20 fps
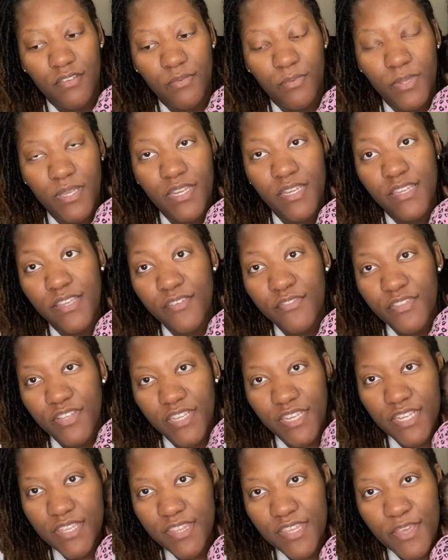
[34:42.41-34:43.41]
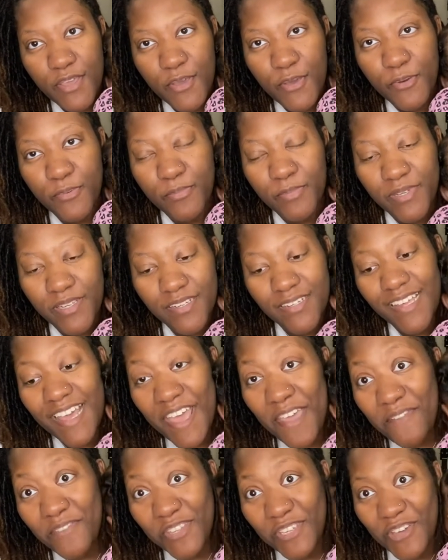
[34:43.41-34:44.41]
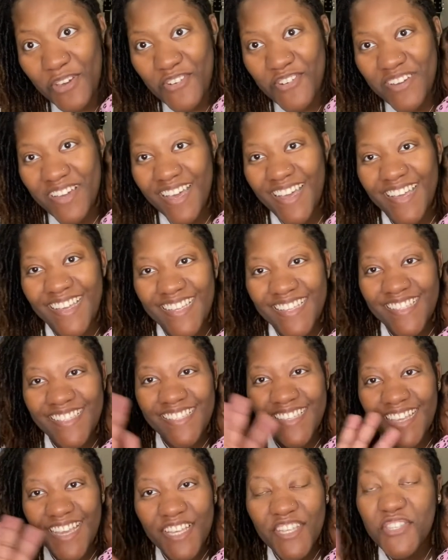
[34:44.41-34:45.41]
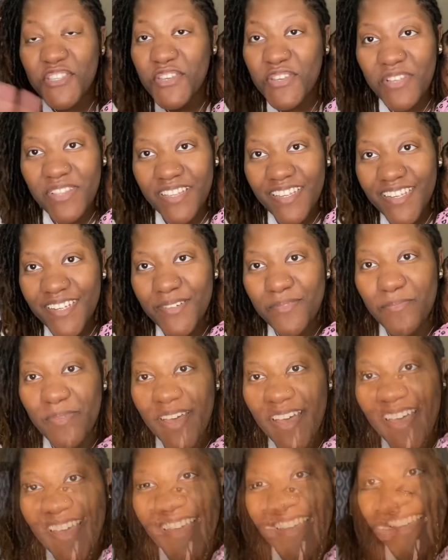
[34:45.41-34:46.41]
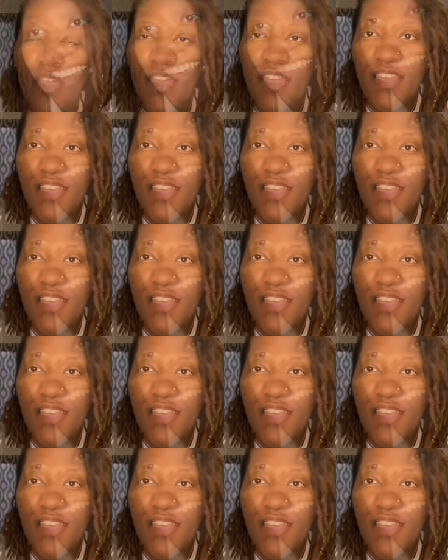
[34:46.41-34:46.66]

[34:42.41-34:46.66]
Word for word: we definitely need the help but i have to go guys i'll see you later bye